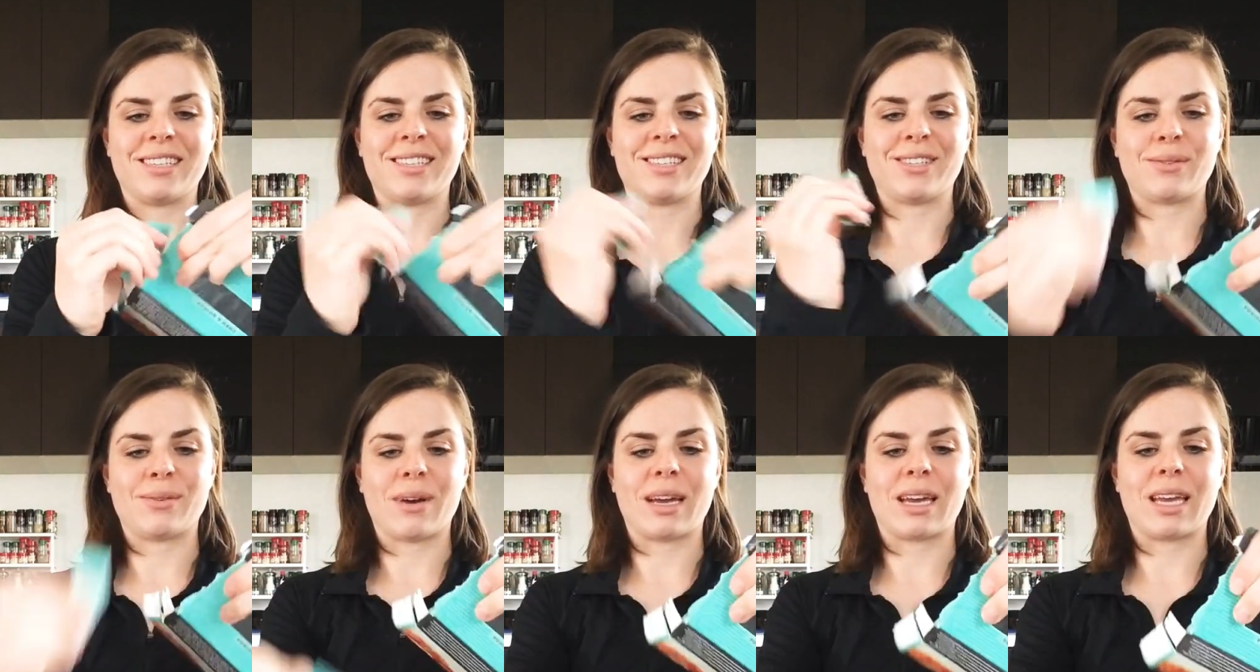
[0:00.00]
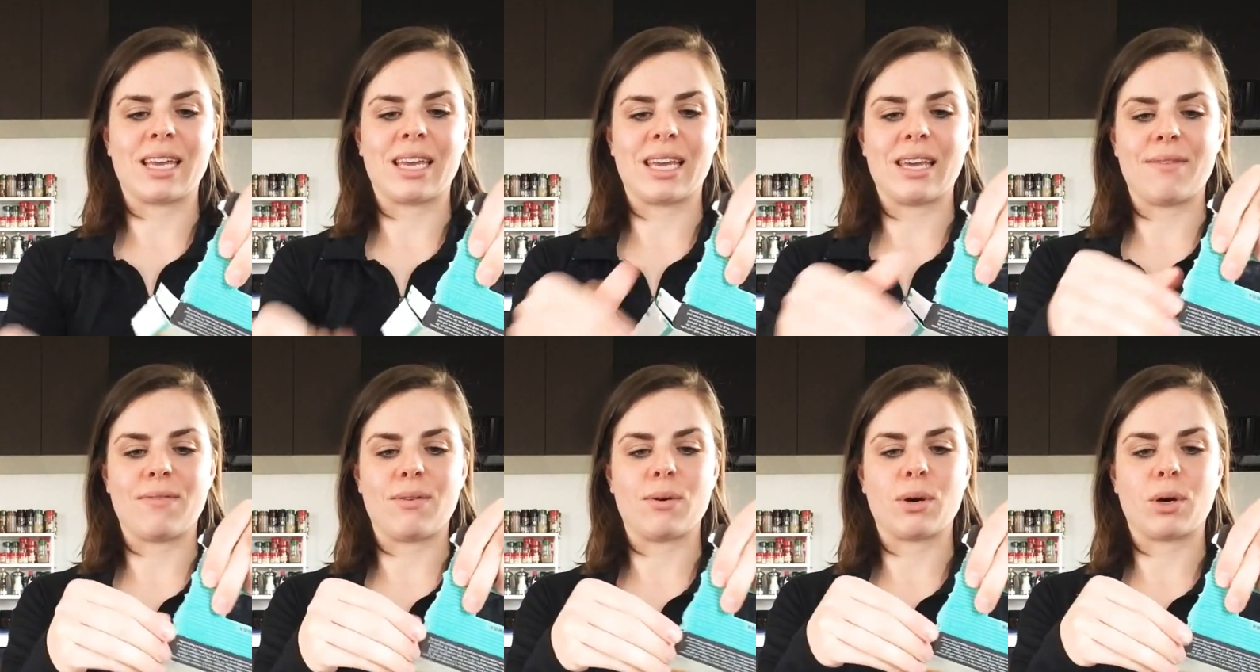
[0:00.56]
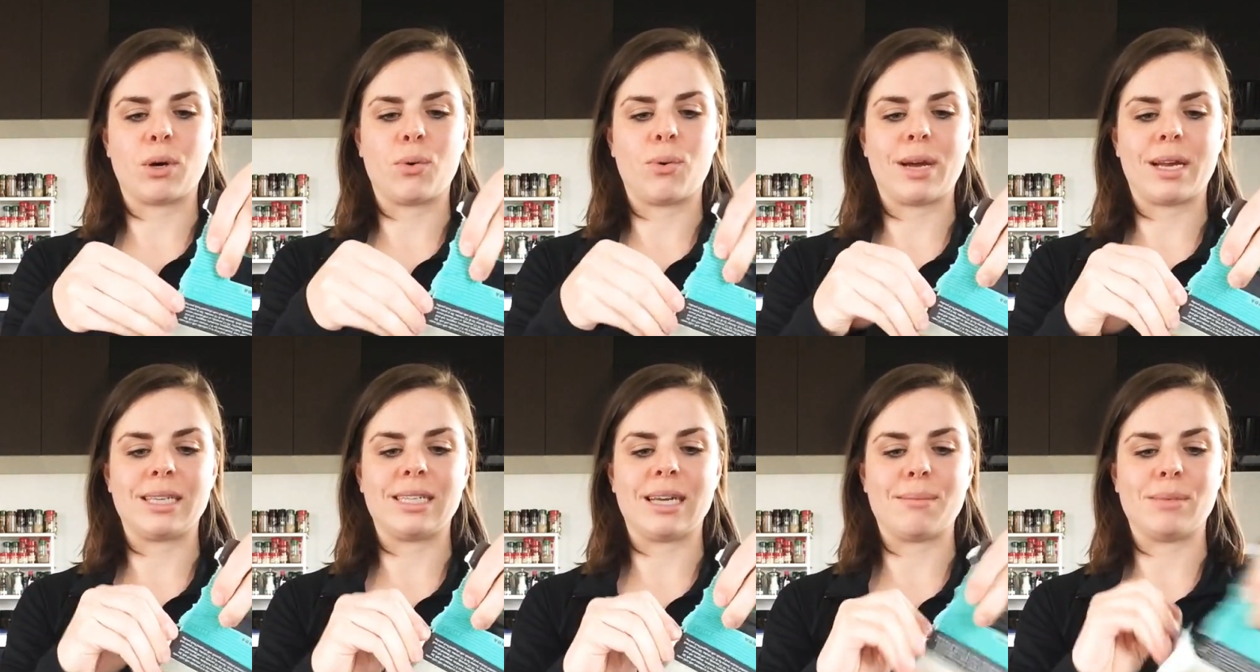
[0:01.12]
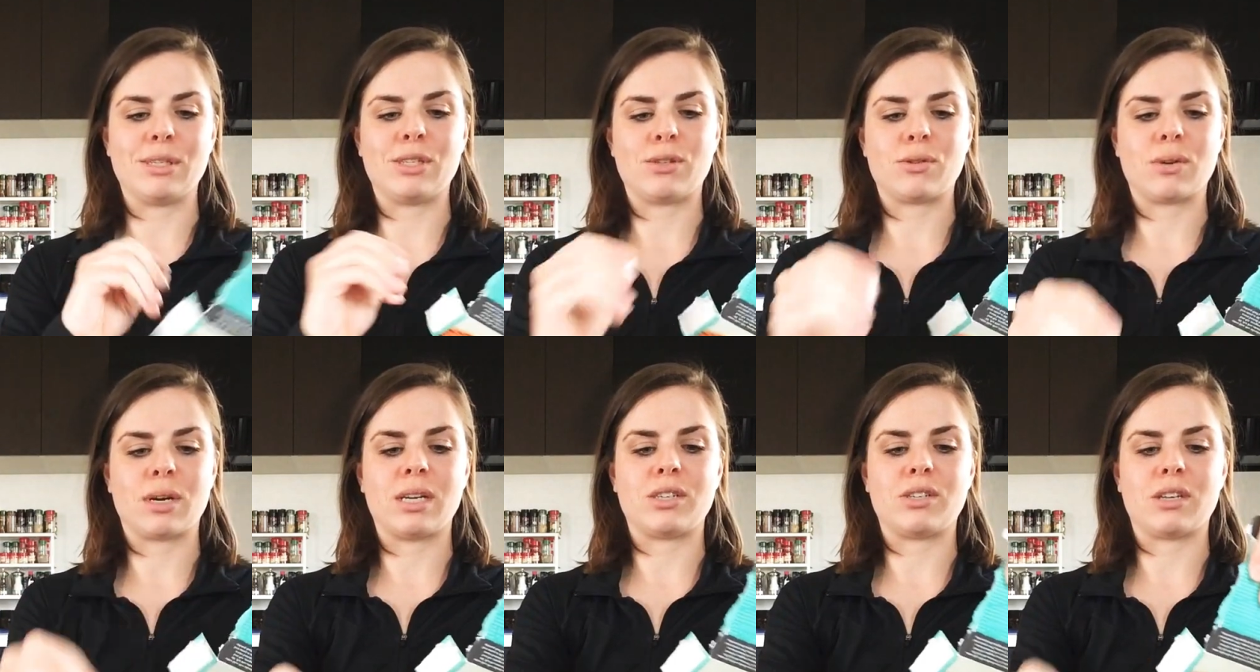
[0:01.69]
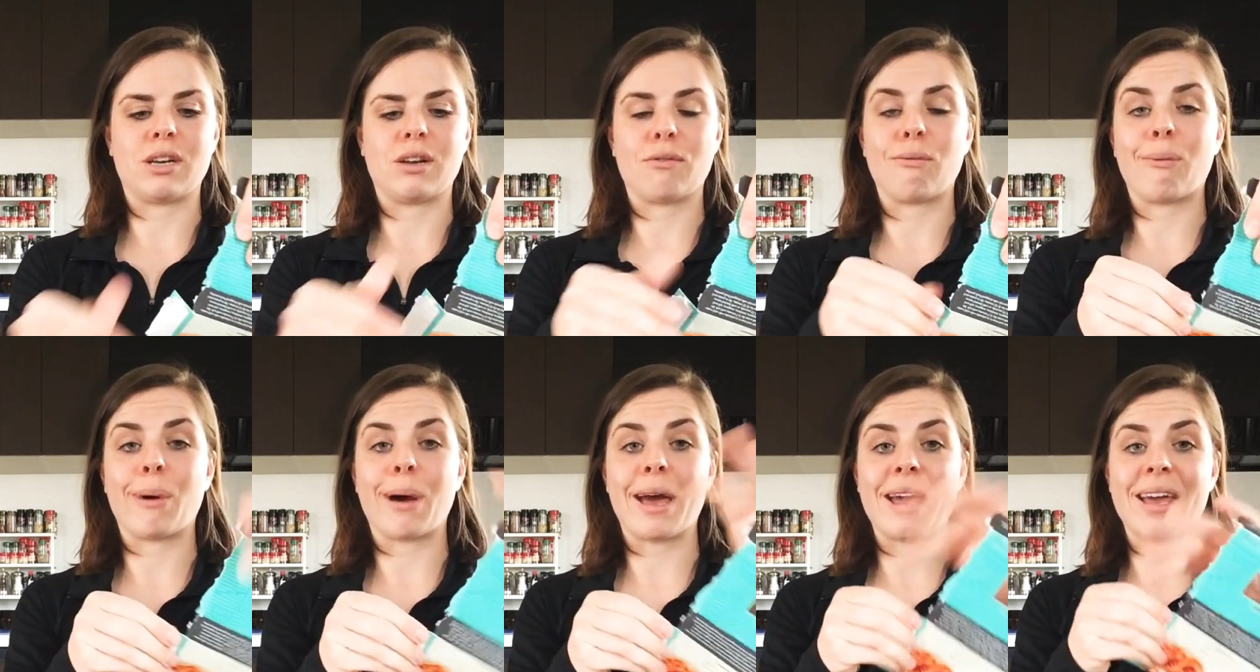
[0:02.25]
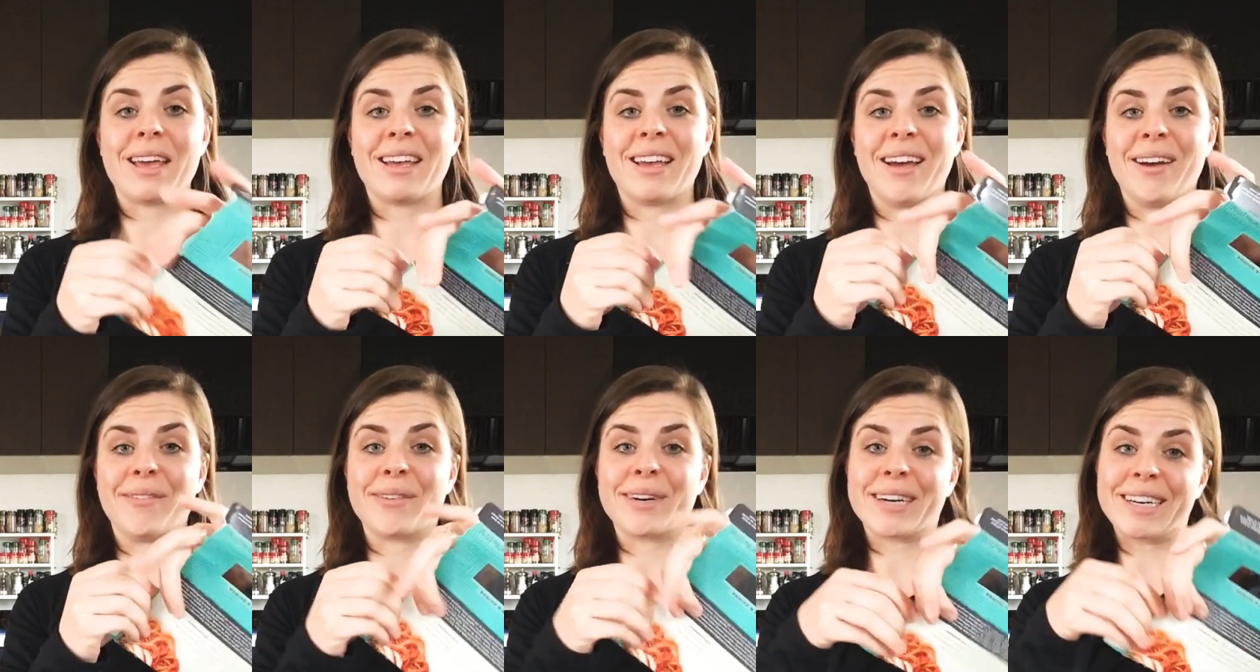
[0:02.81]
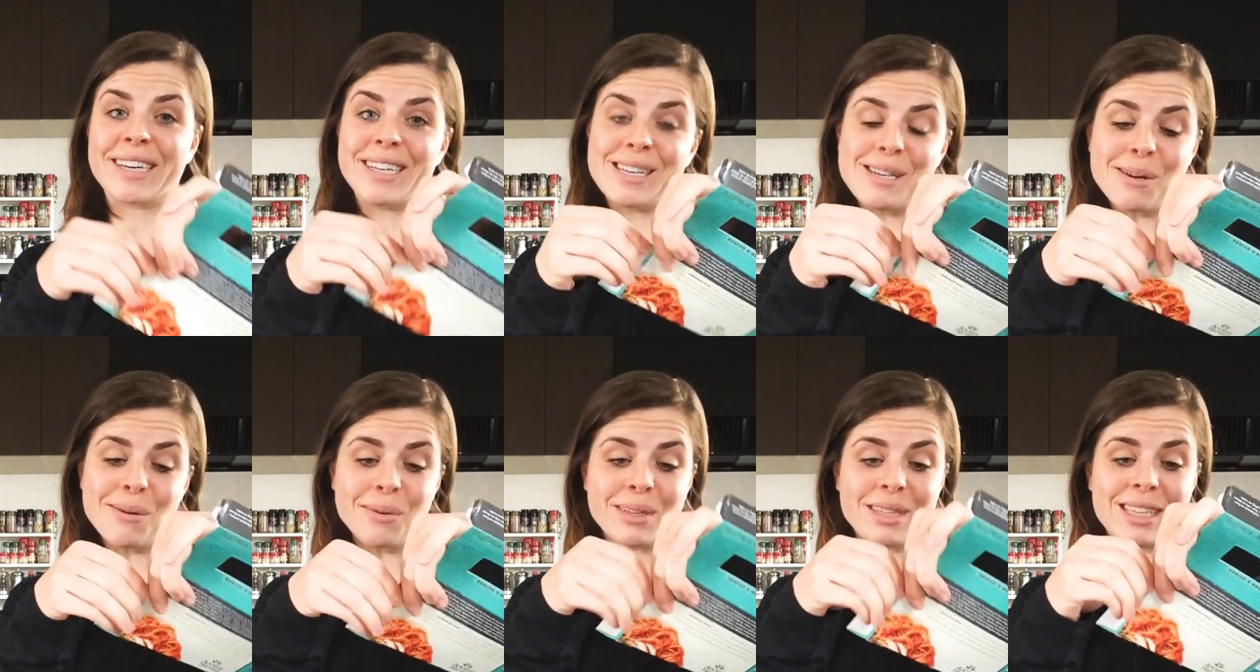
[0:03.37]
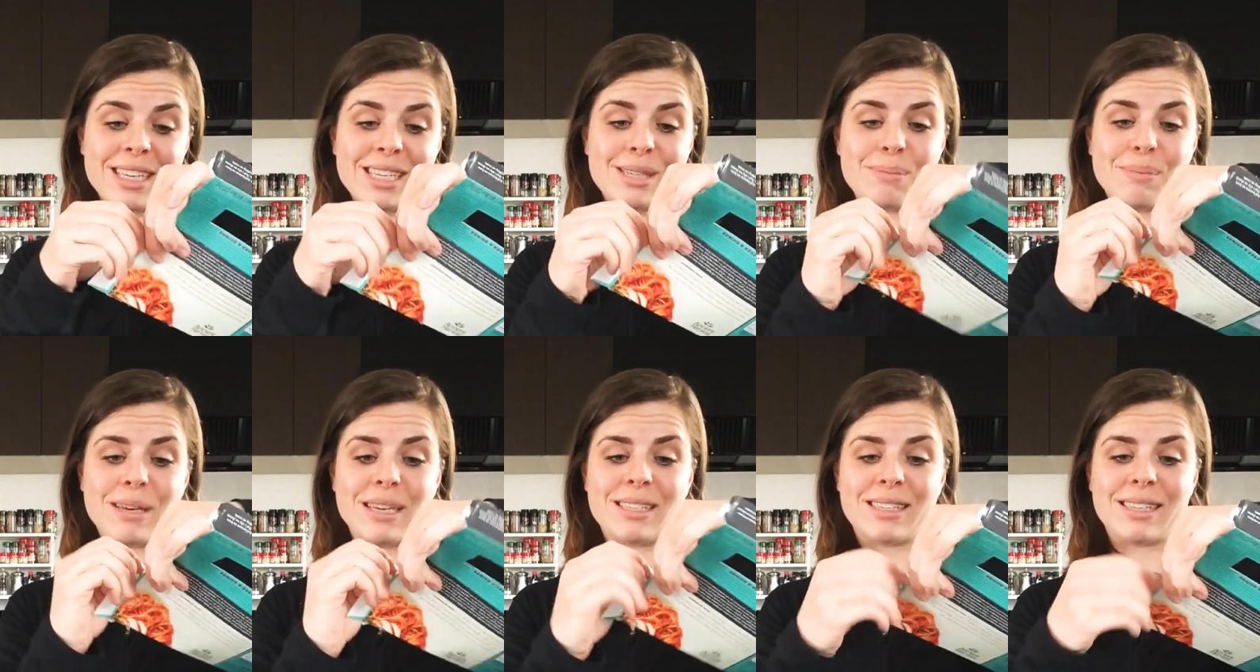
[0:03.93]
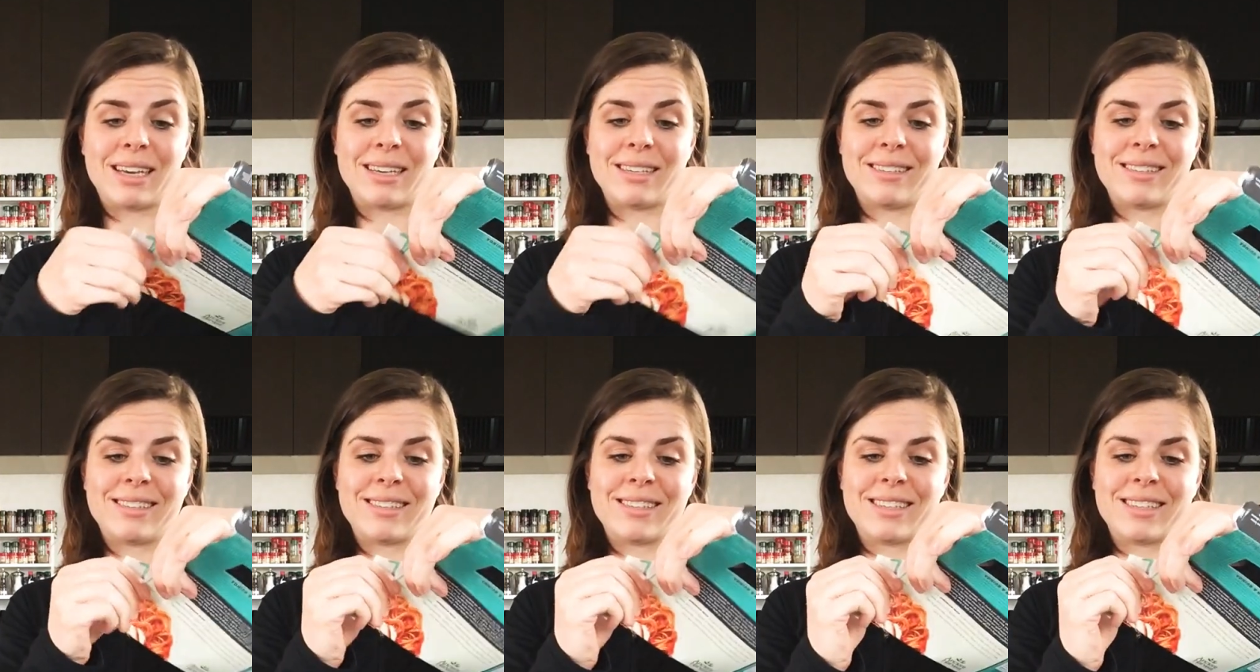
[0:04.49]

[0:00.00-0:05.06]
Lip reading: so I can give you a quick demonstration of what we're going to do with these pieces,